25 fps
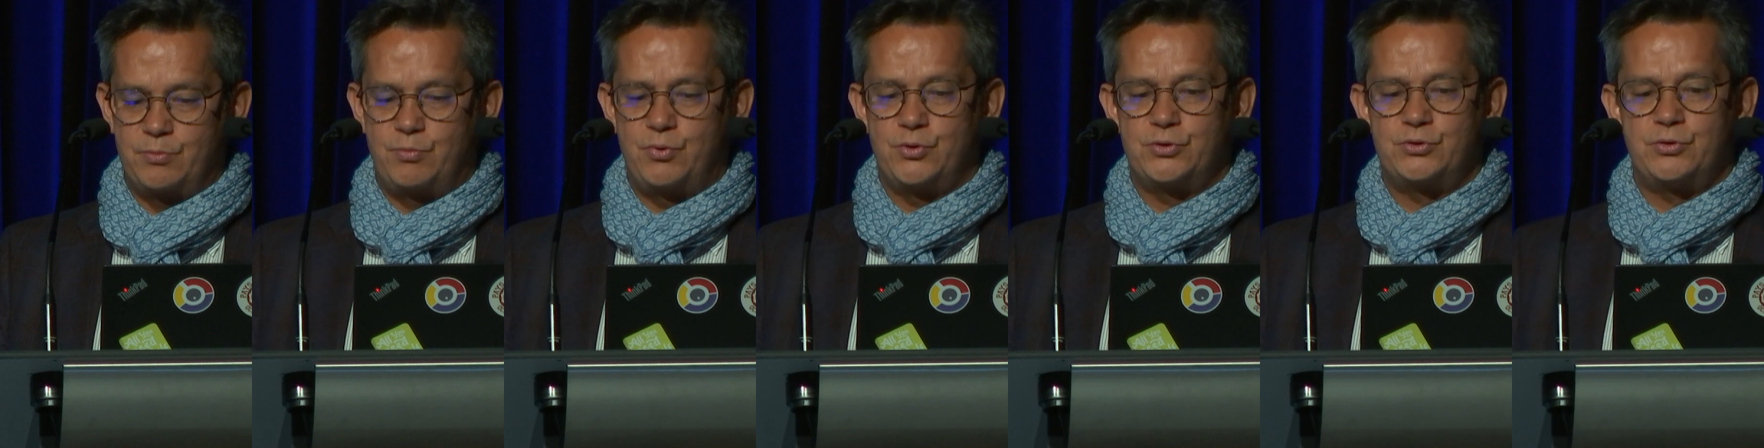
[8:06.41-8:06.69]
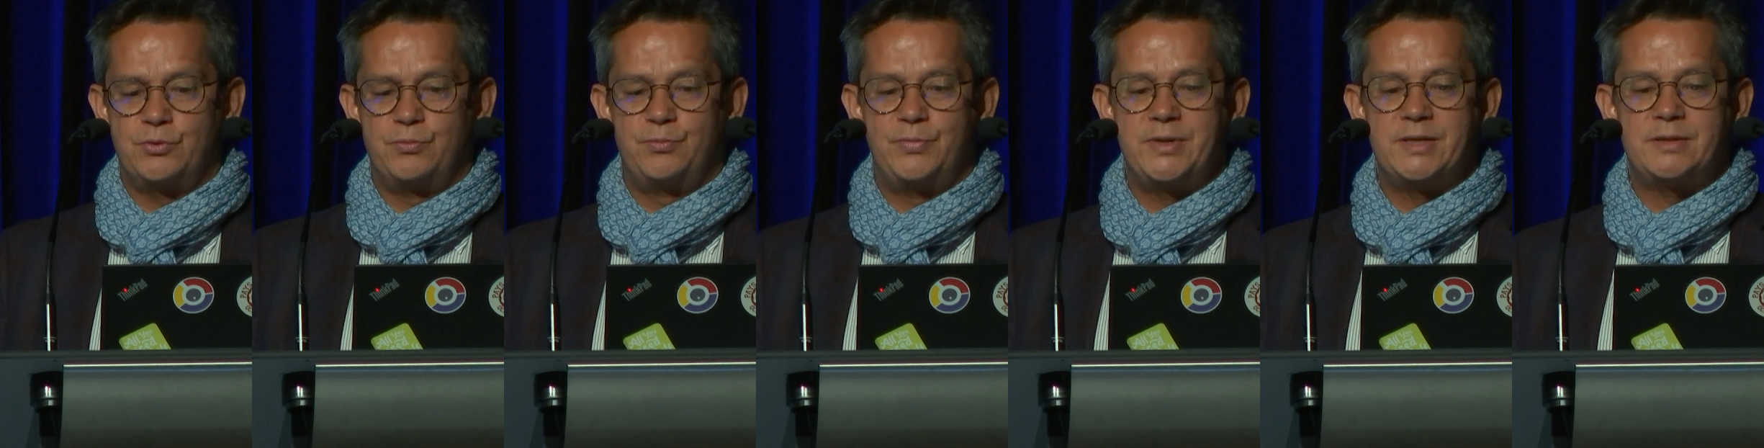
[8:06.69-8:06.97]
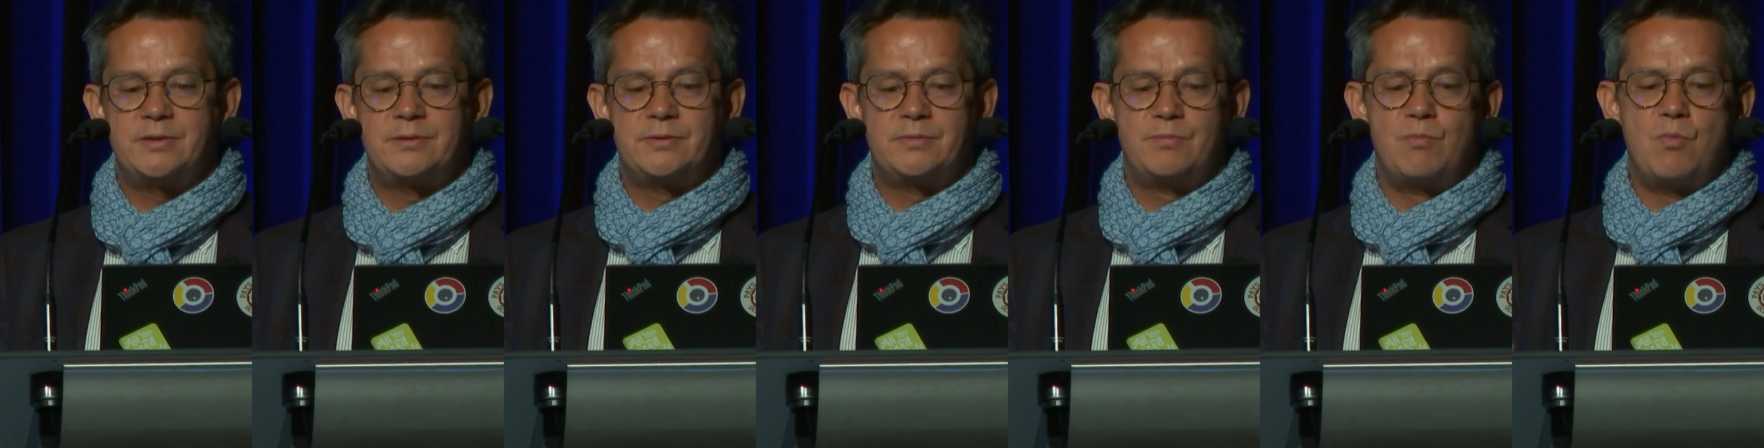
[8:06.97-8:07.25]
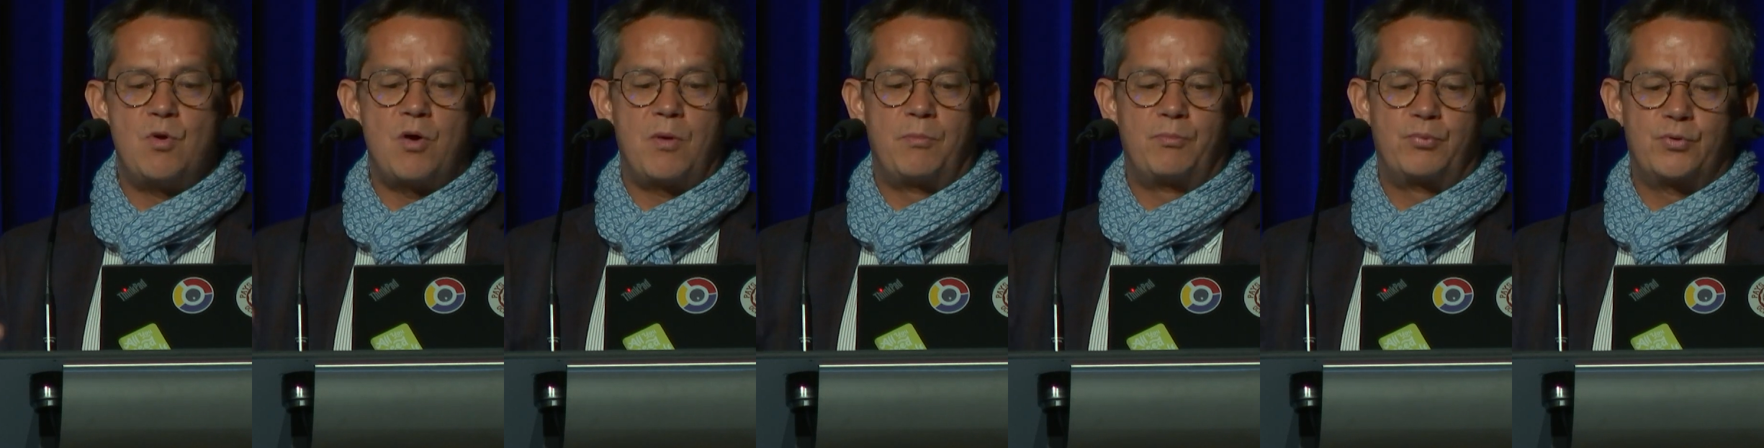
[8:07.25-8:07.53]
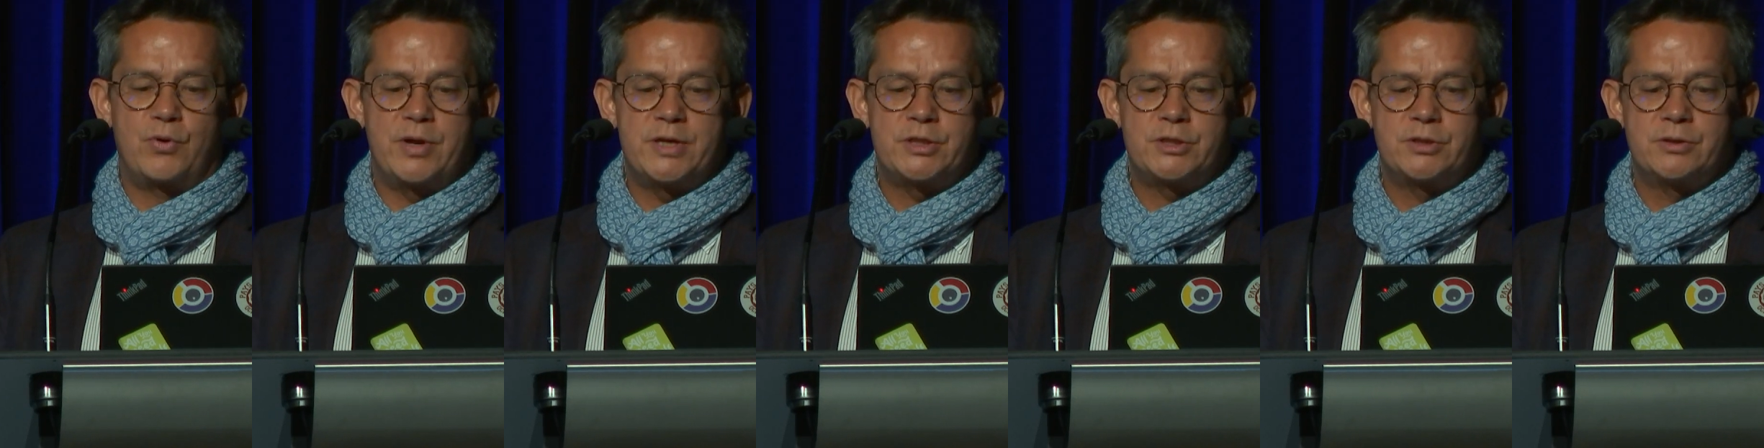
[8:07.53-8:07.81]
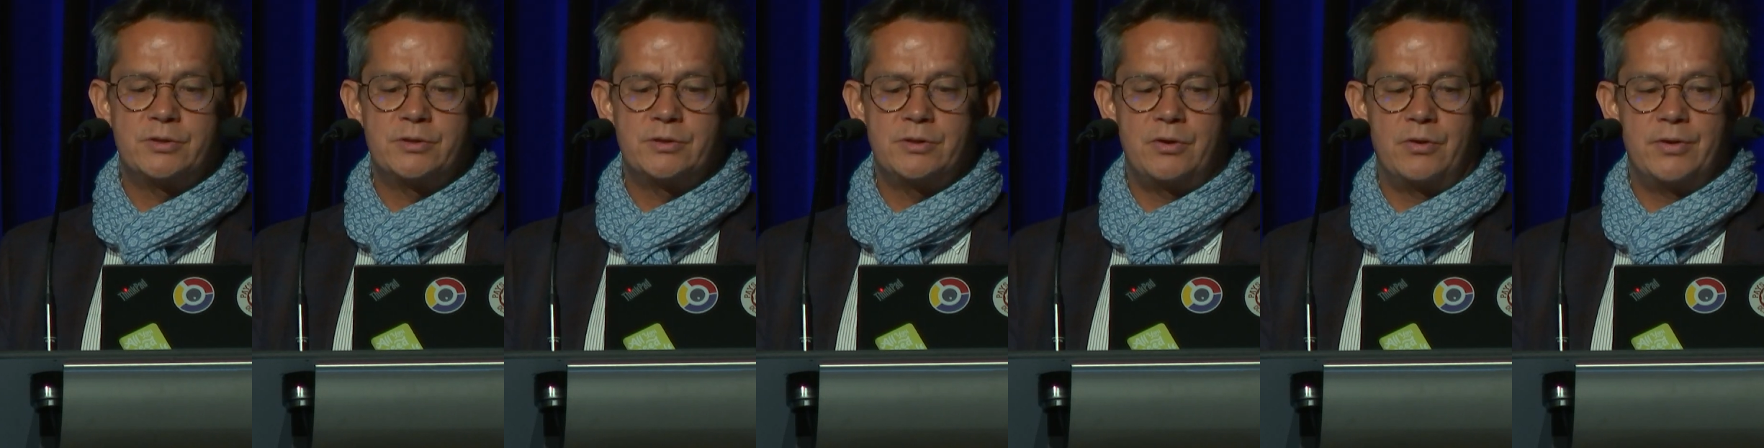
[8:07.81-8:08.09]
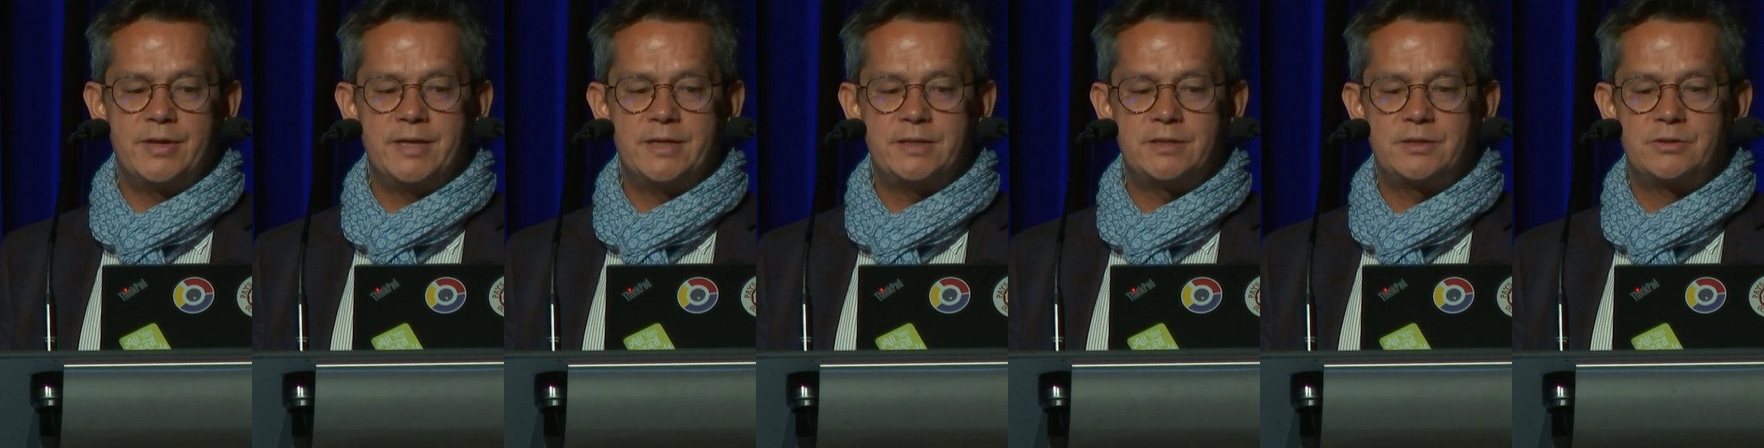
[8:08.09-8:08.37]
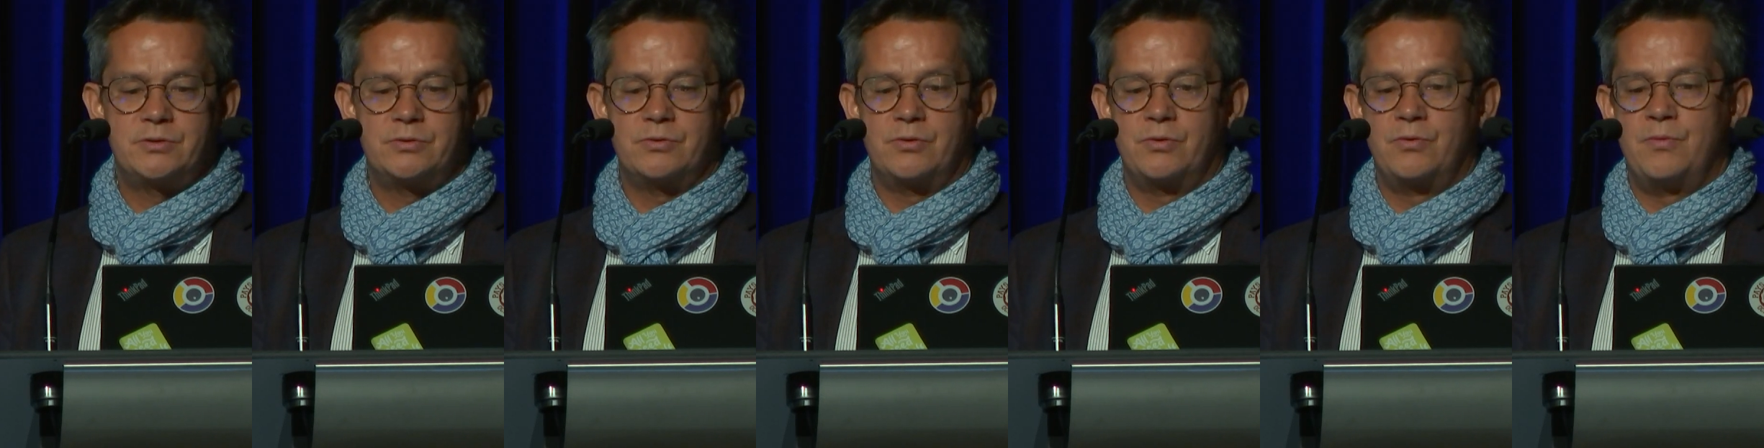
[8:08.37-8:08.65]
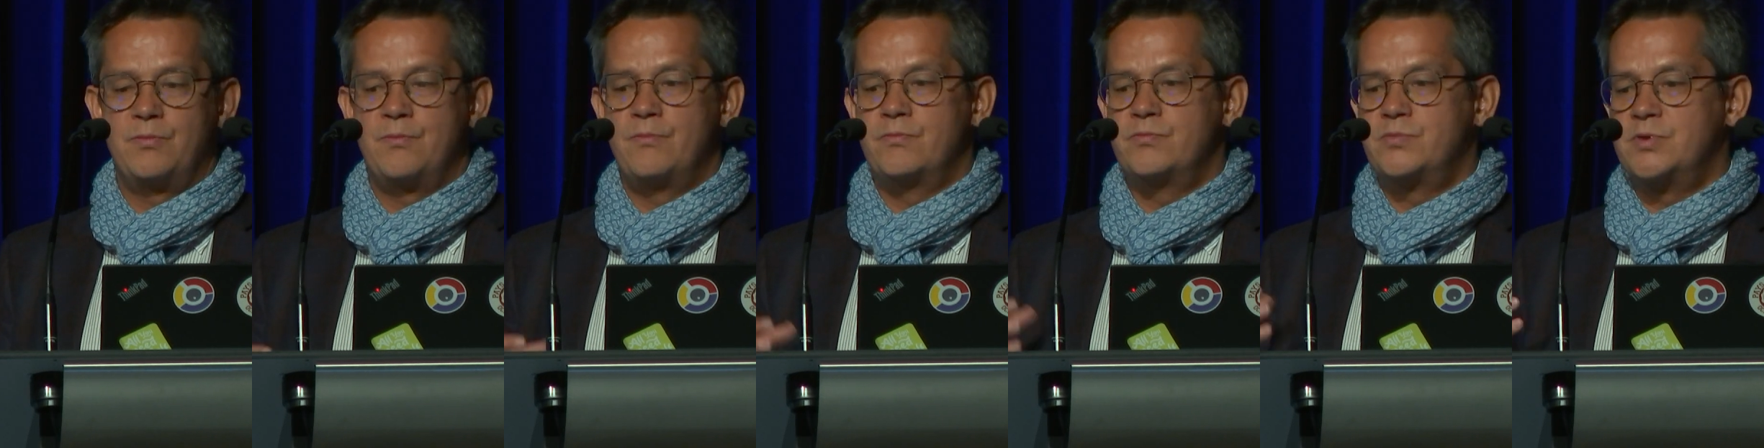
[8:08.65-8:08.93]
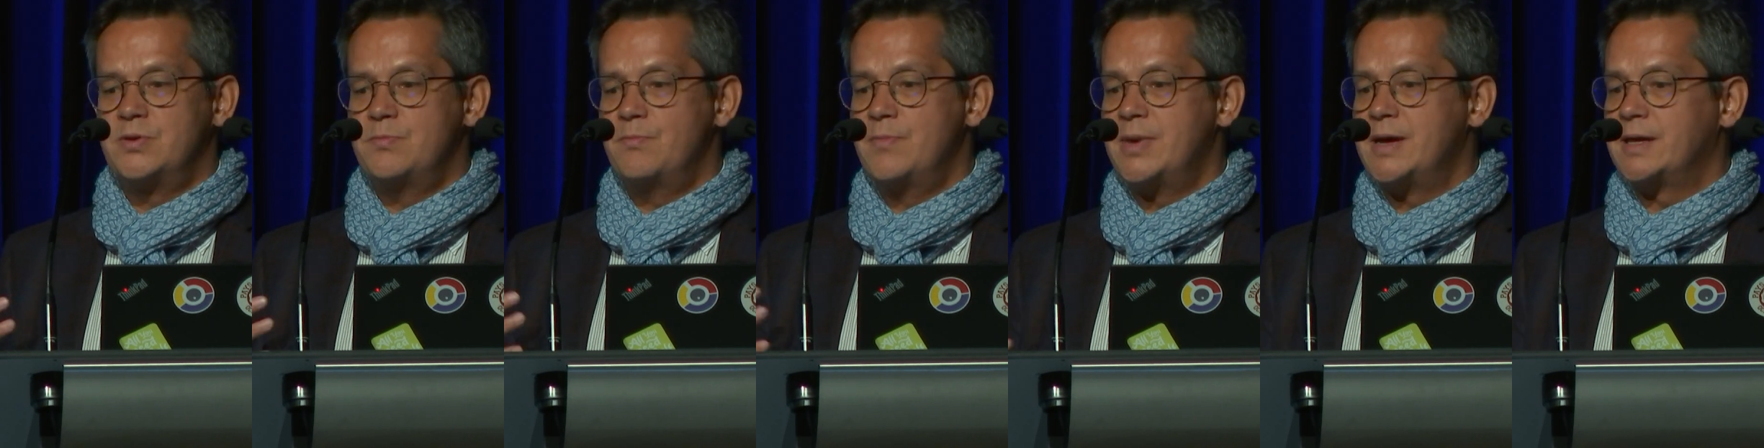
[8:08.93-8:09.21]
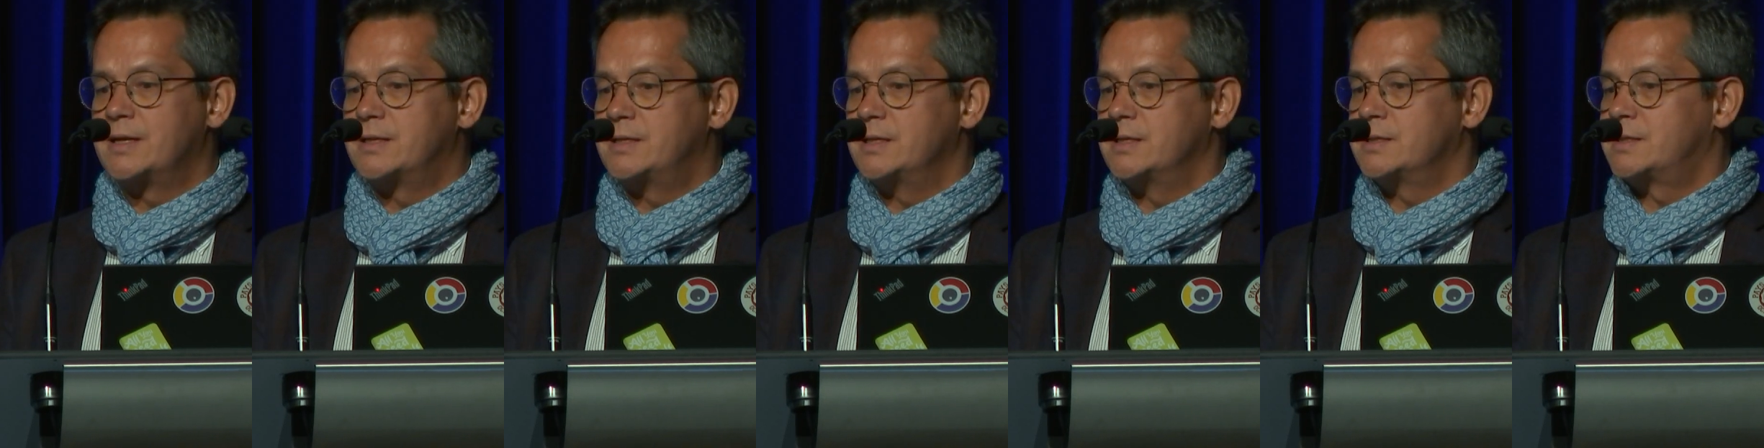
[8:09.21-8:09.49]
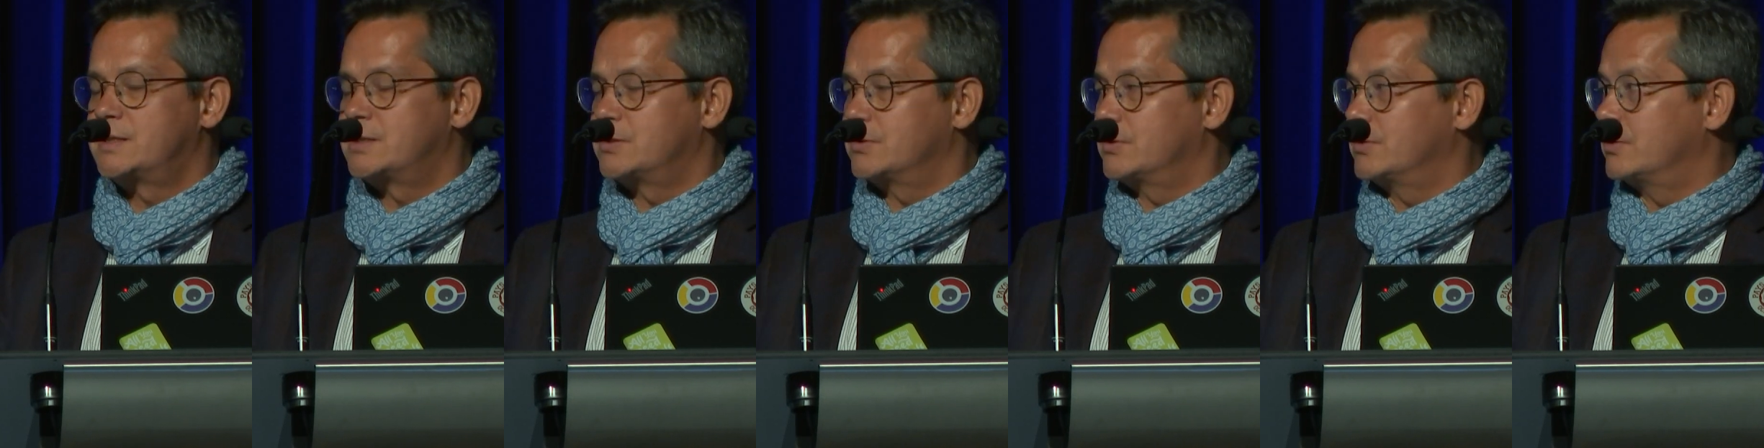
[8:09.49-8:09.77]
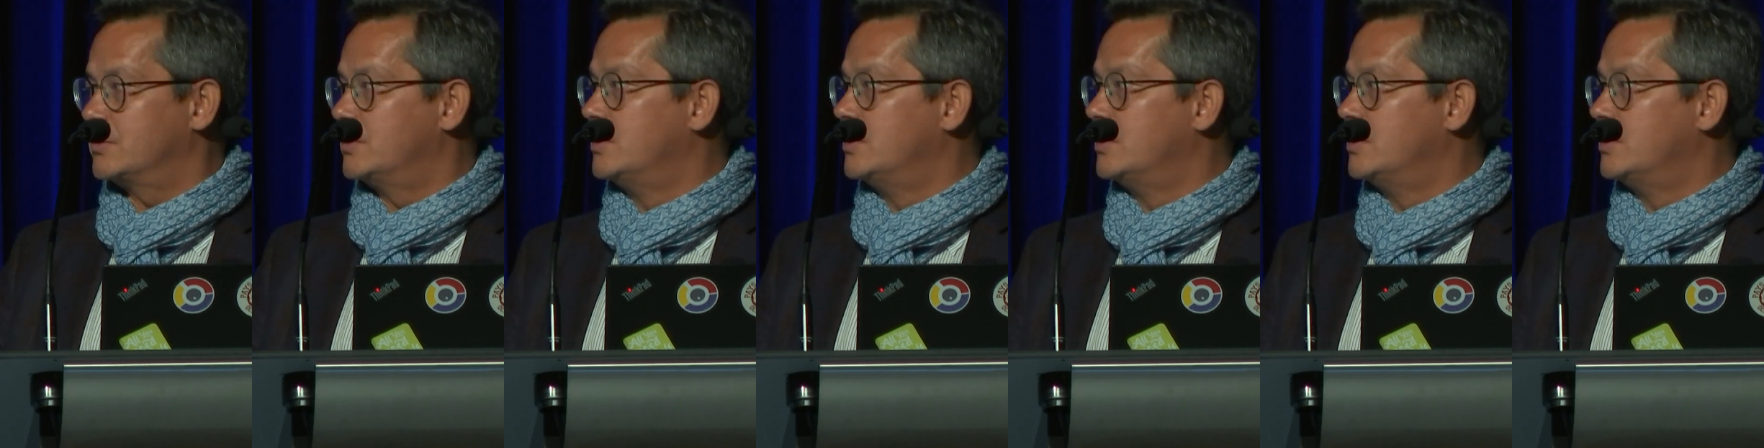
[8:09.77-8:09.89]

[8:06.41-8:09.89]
put a bit more pressure on it, so make this